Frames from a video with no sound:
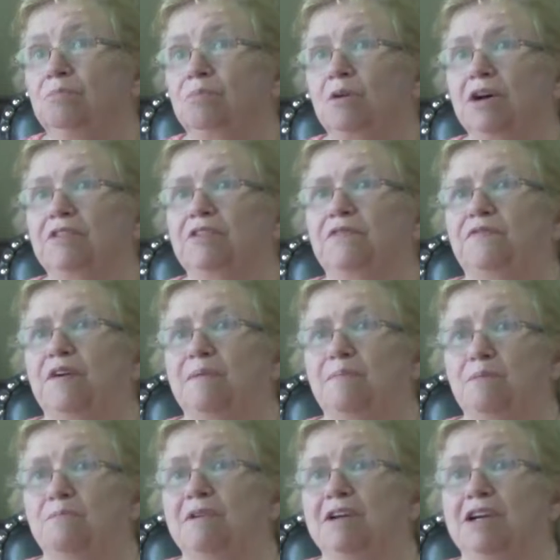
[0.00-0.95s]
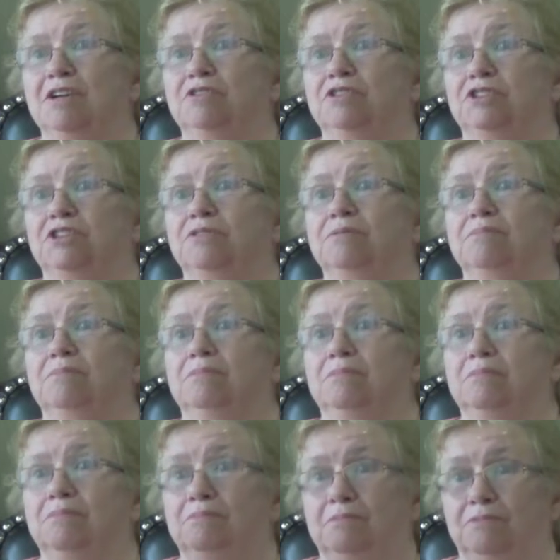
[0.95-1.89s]
brought the fibromyalgia
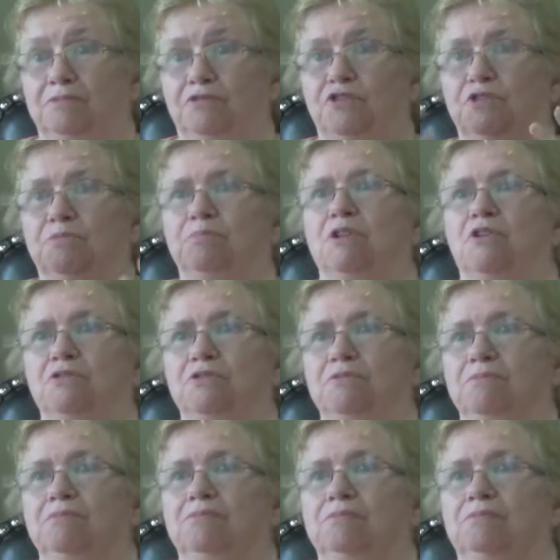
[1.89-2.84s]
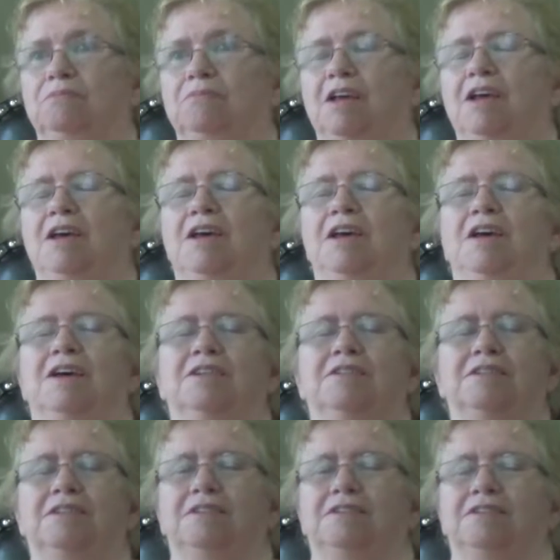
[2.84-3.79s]
full-blown. Mm-hmm.
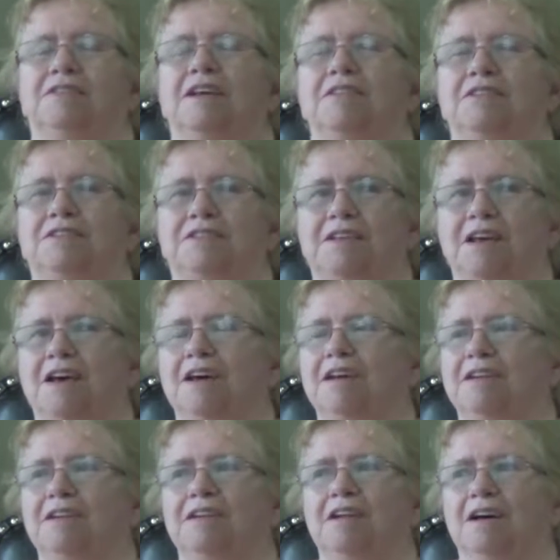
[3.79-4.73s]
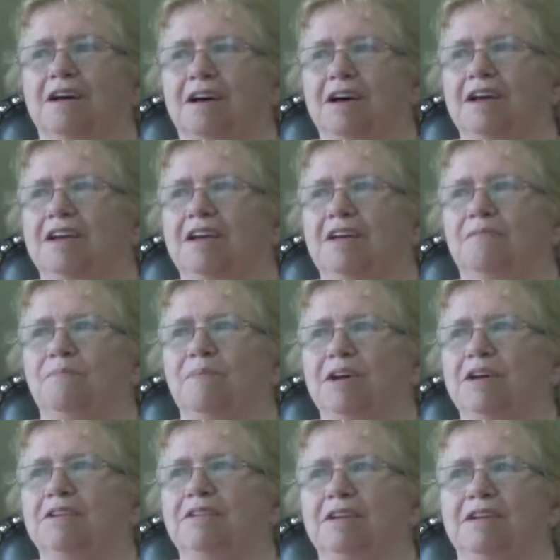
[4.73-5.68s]
And since then, I have
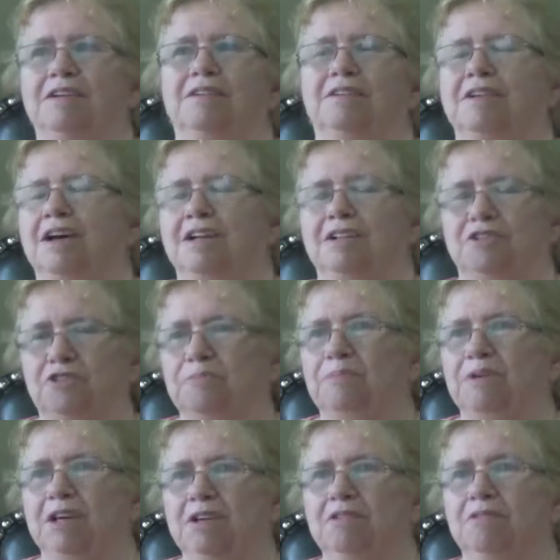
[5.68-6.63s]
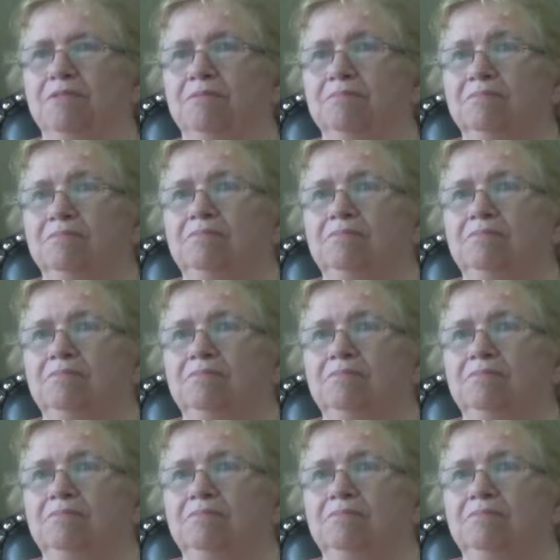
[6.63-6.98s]
been in constant pain.